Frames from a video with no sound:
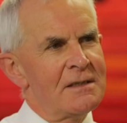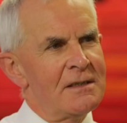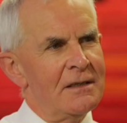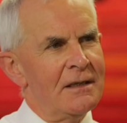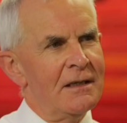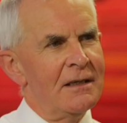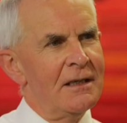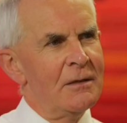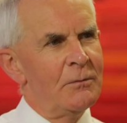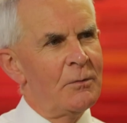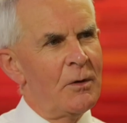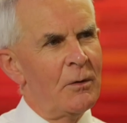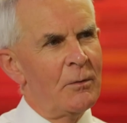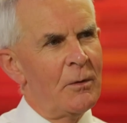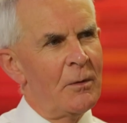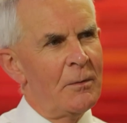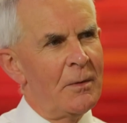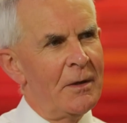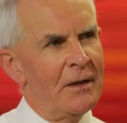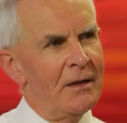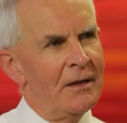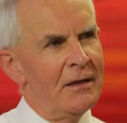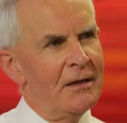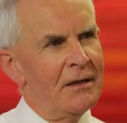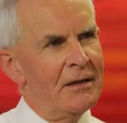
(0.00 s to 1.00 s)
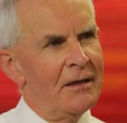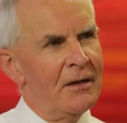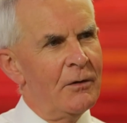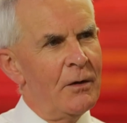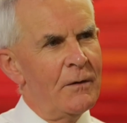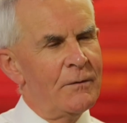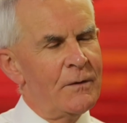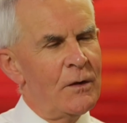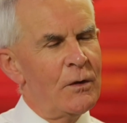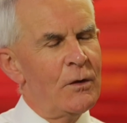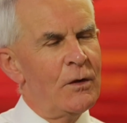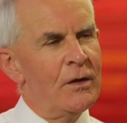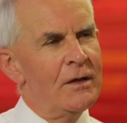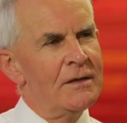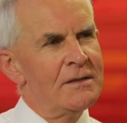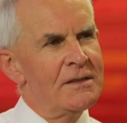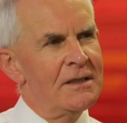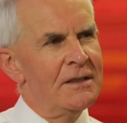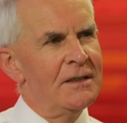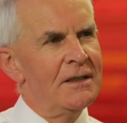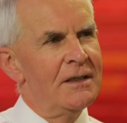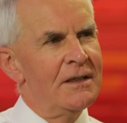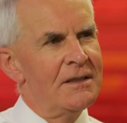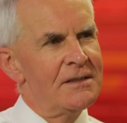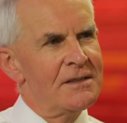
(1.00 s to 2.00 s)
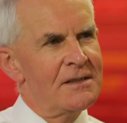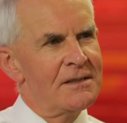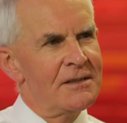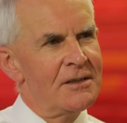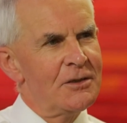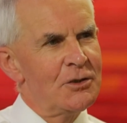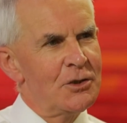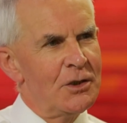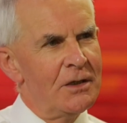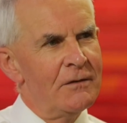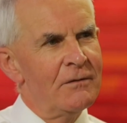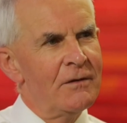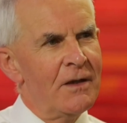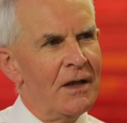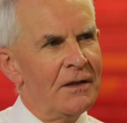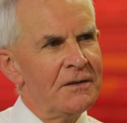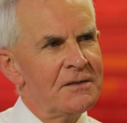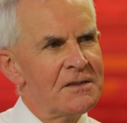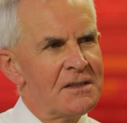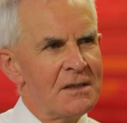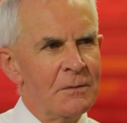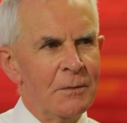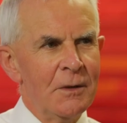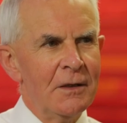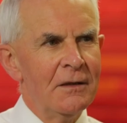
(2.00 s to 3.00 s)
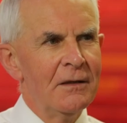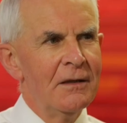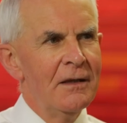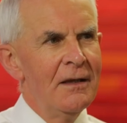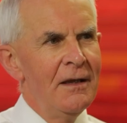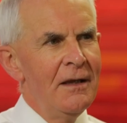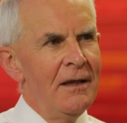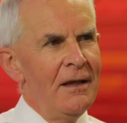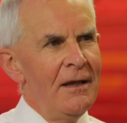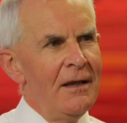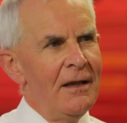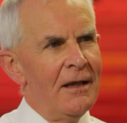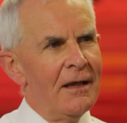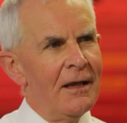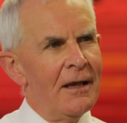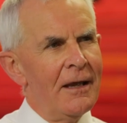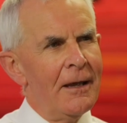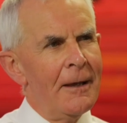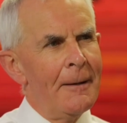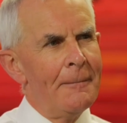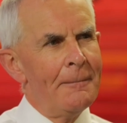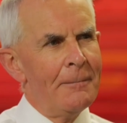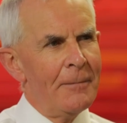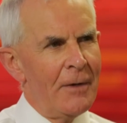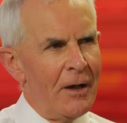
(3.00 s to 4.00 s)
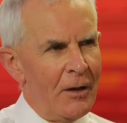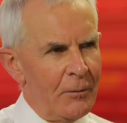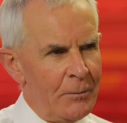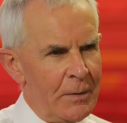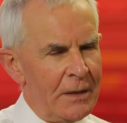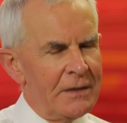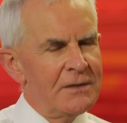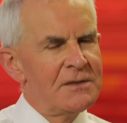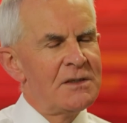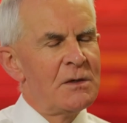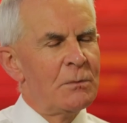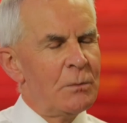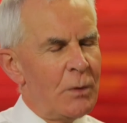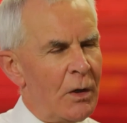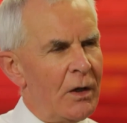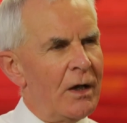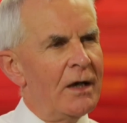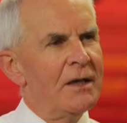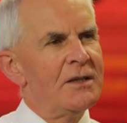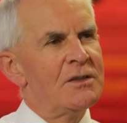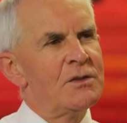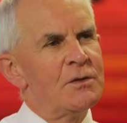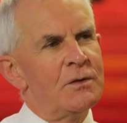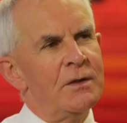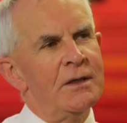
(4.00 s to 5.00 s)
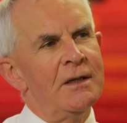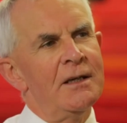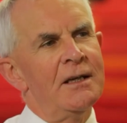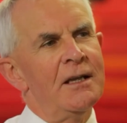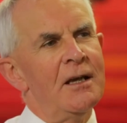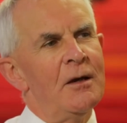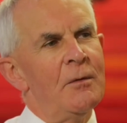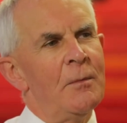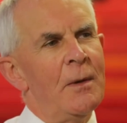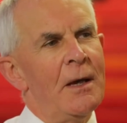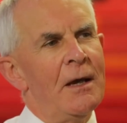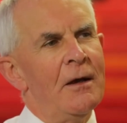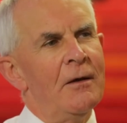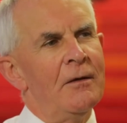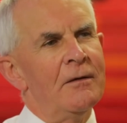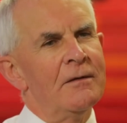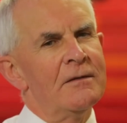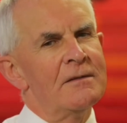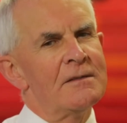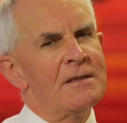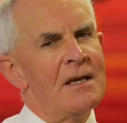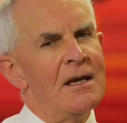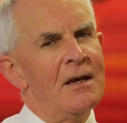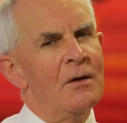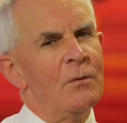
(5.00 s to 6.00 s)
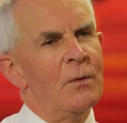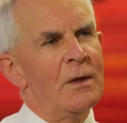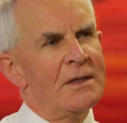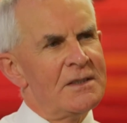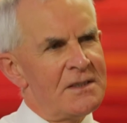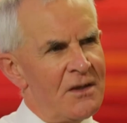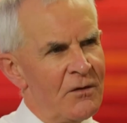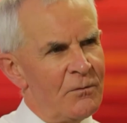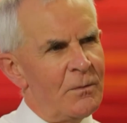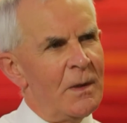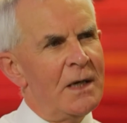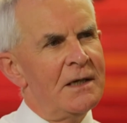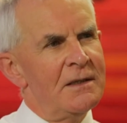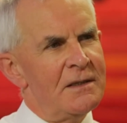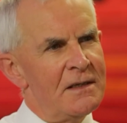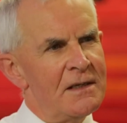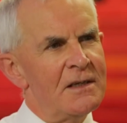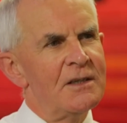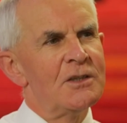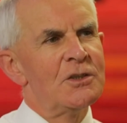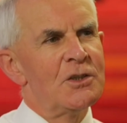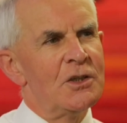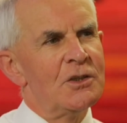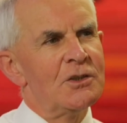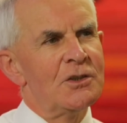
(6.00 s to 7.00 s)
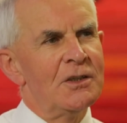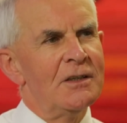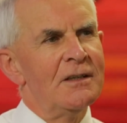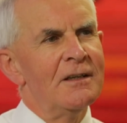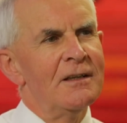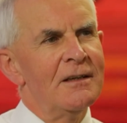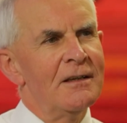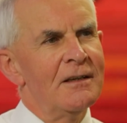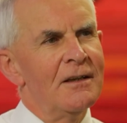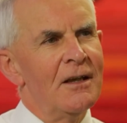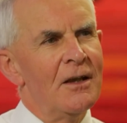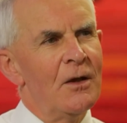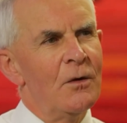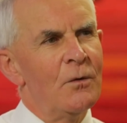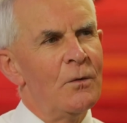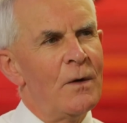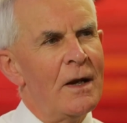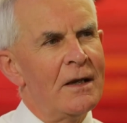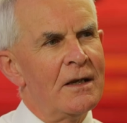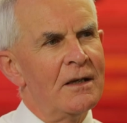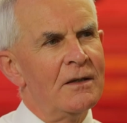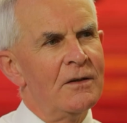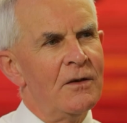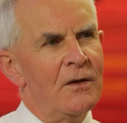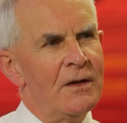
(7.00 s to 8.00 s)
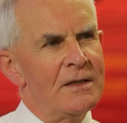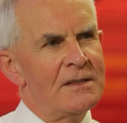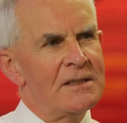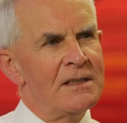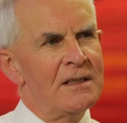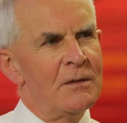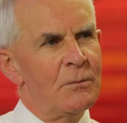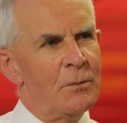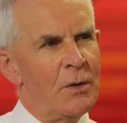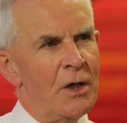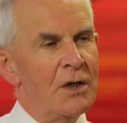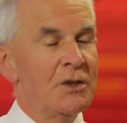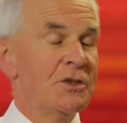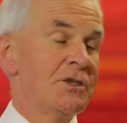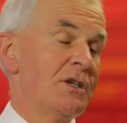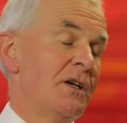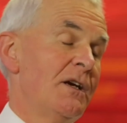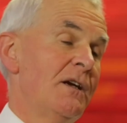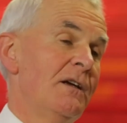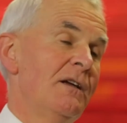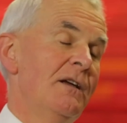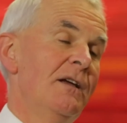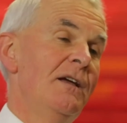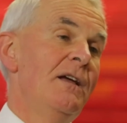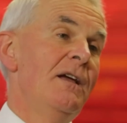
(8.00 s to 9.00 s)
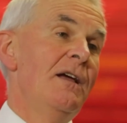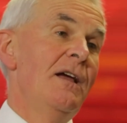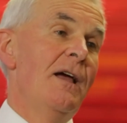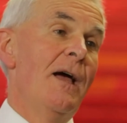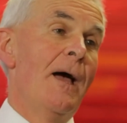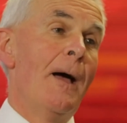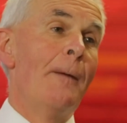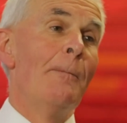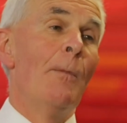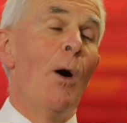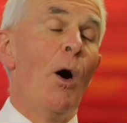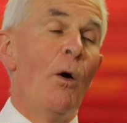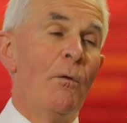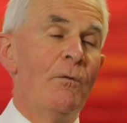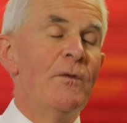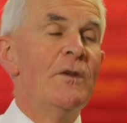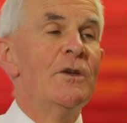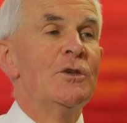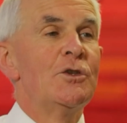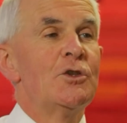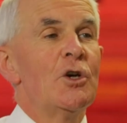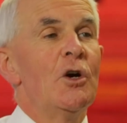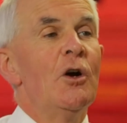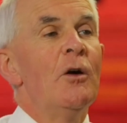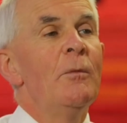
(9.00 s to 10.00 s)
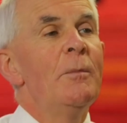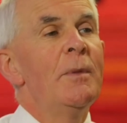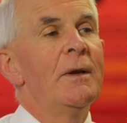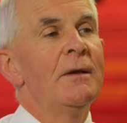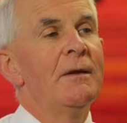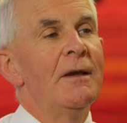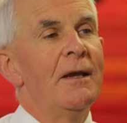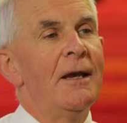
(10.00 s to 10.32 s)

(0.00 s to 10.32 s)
certainly probably, you know, after 13 years as a chief constable, I've been surprised, really, about once I've made the decision, recognising the pressure of the job,